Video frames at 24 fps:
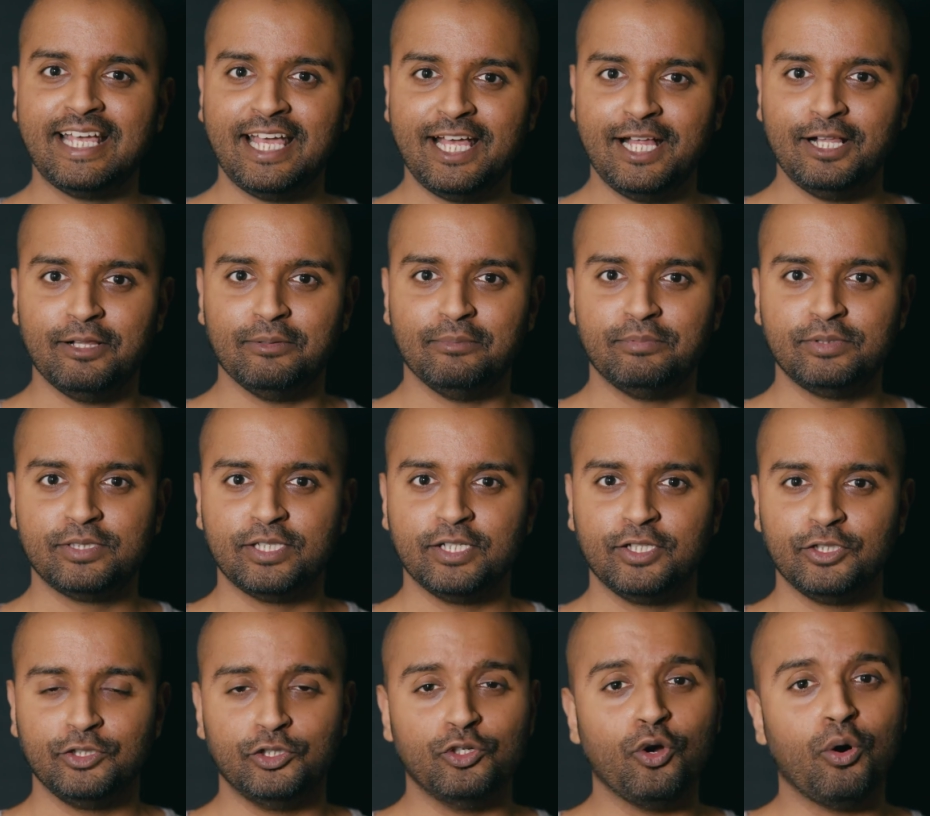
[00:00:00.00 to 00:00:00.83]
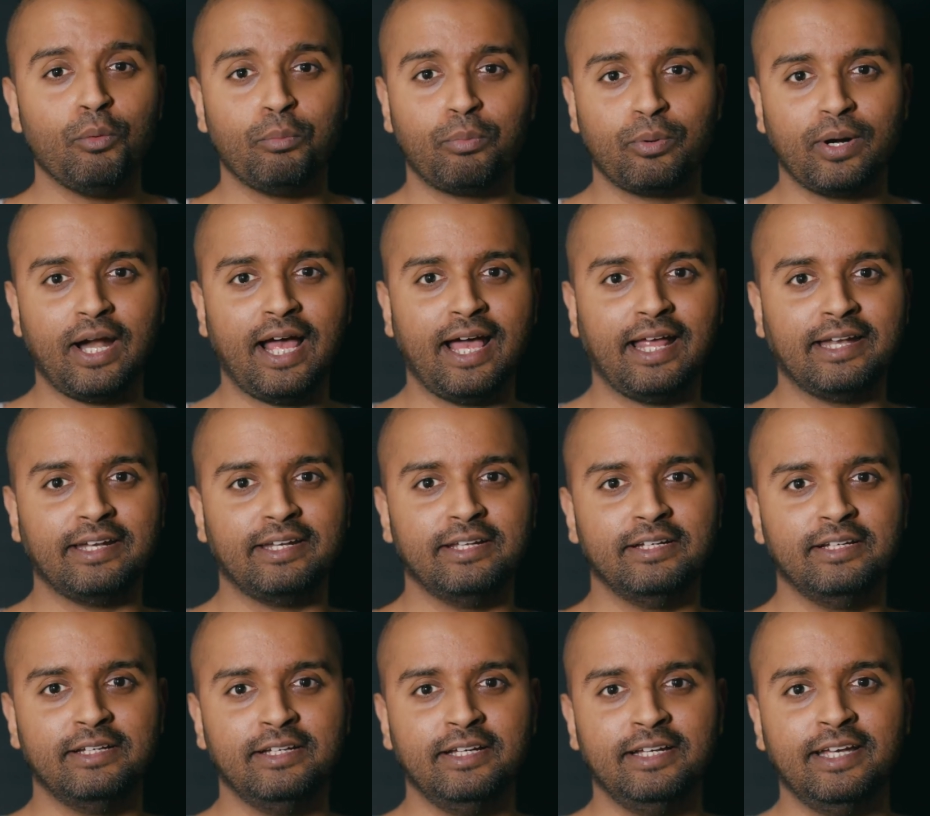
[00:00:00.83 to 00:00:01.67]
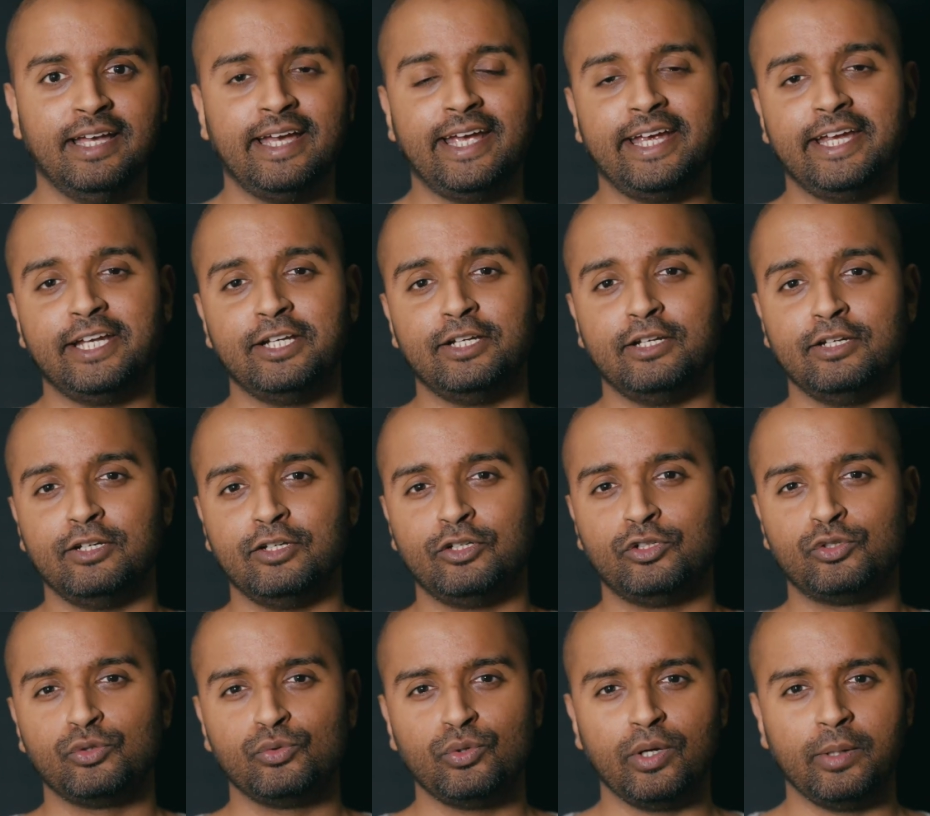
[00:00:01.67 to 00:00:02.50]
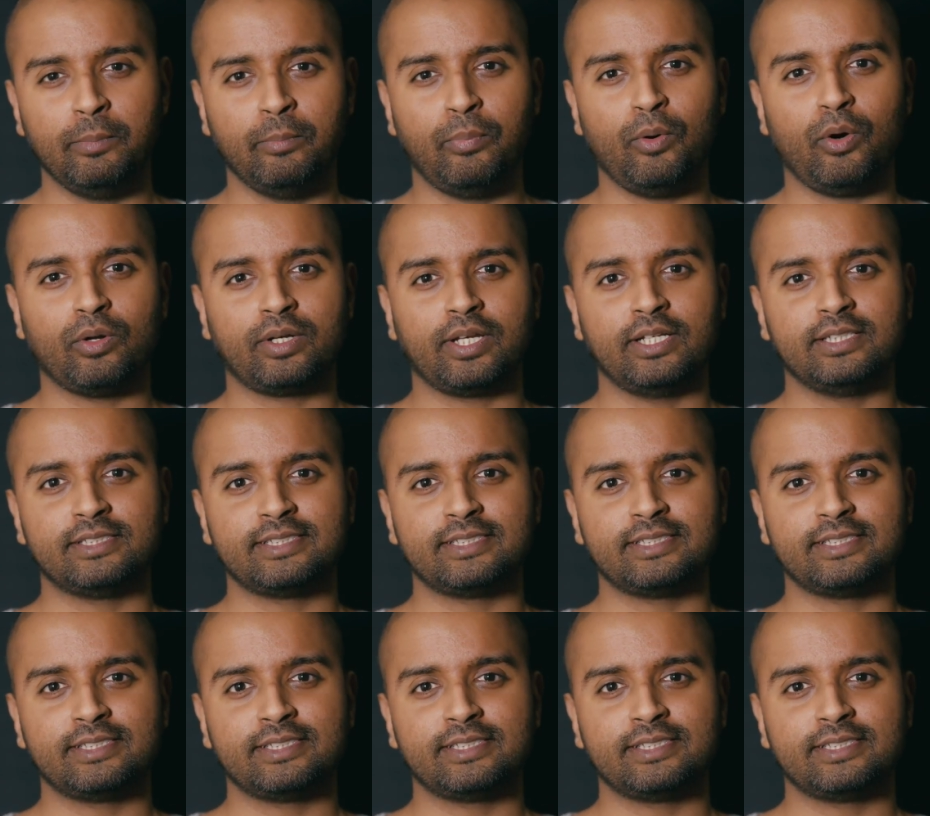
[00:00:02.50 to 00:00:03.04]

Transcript: helps your brand in two important